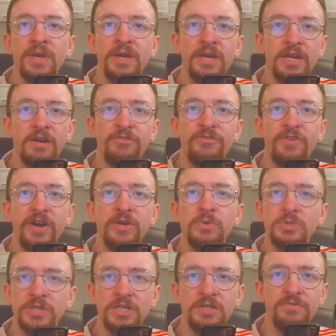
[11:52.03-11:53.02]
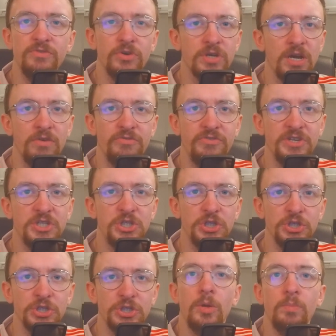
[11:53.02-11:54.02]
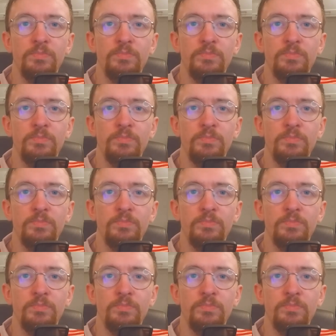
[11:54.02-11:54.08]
in our final set of knockout fixtures.